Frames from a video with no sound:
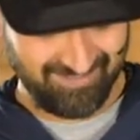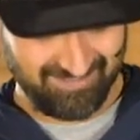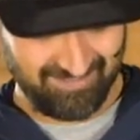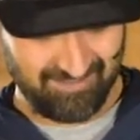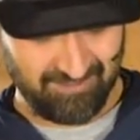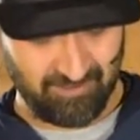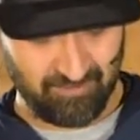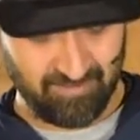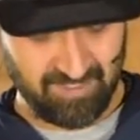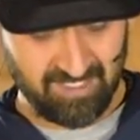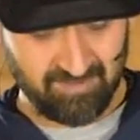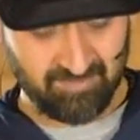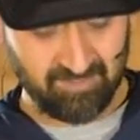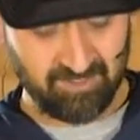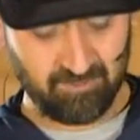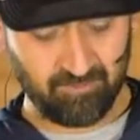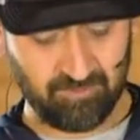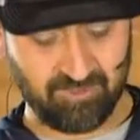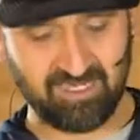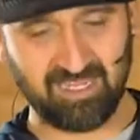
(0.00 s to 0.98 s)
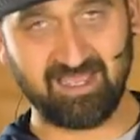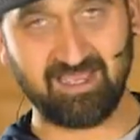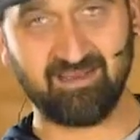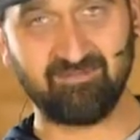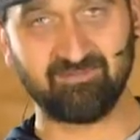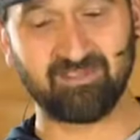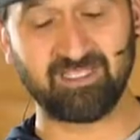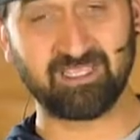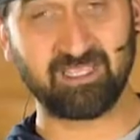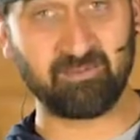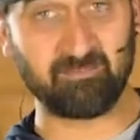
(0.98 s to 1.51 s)
Maybe you would
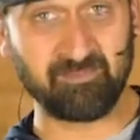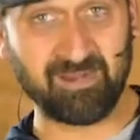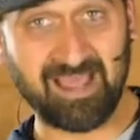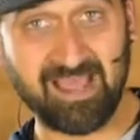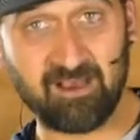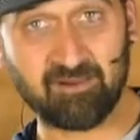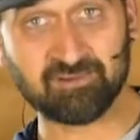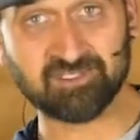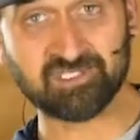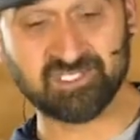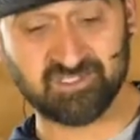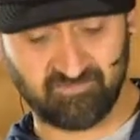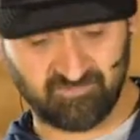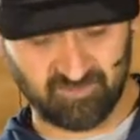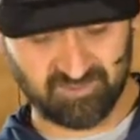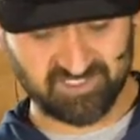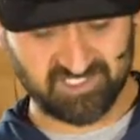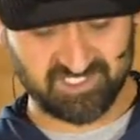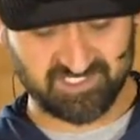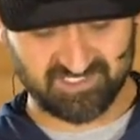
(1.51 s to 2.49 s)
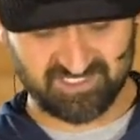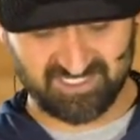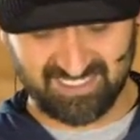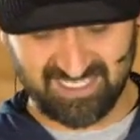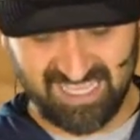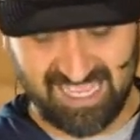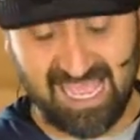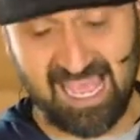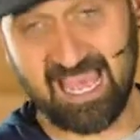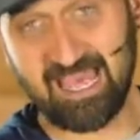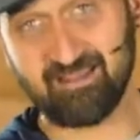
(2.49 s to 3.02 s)
have like a mouse versus a
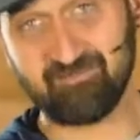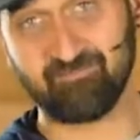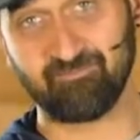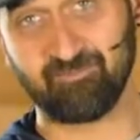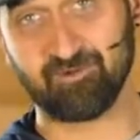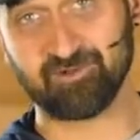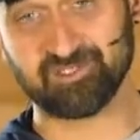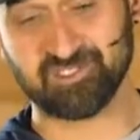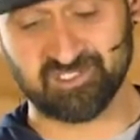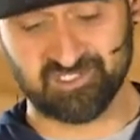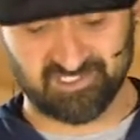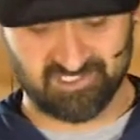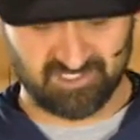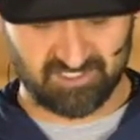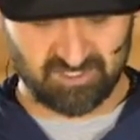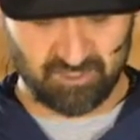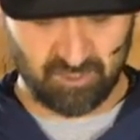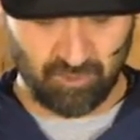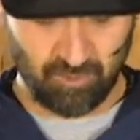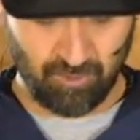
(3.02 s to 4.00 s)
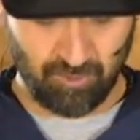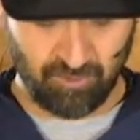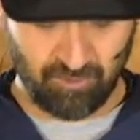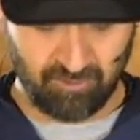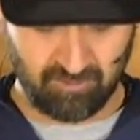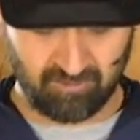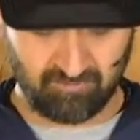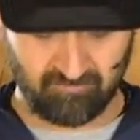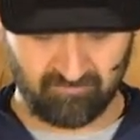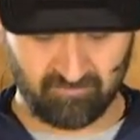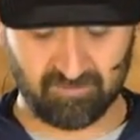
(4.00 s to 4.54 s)
cat versus a
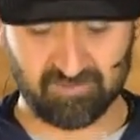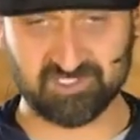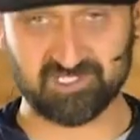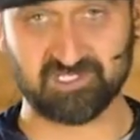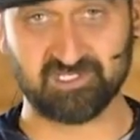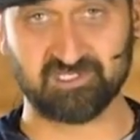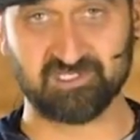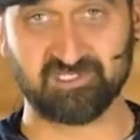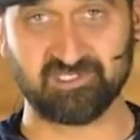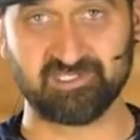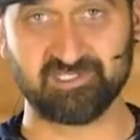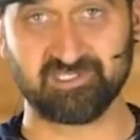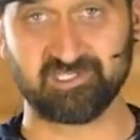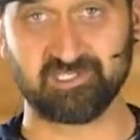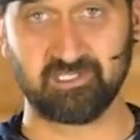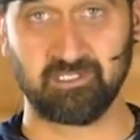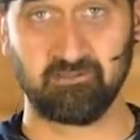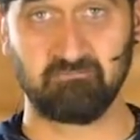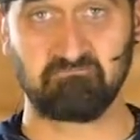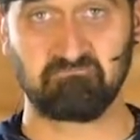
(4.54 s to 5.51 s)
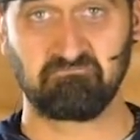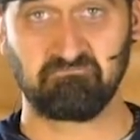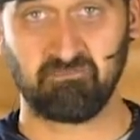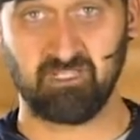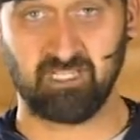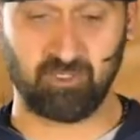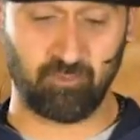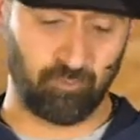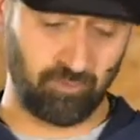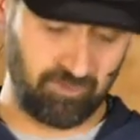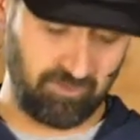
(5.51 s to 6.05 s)
dog versus
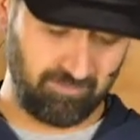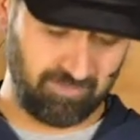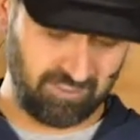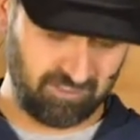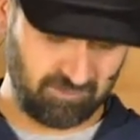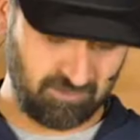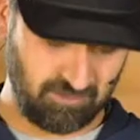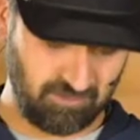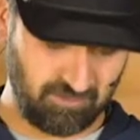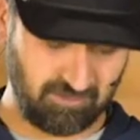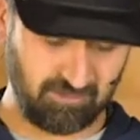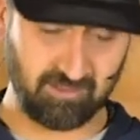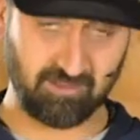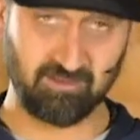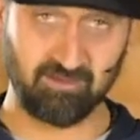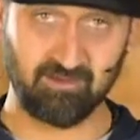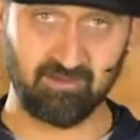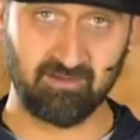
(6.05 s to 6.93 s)
like a really big dog,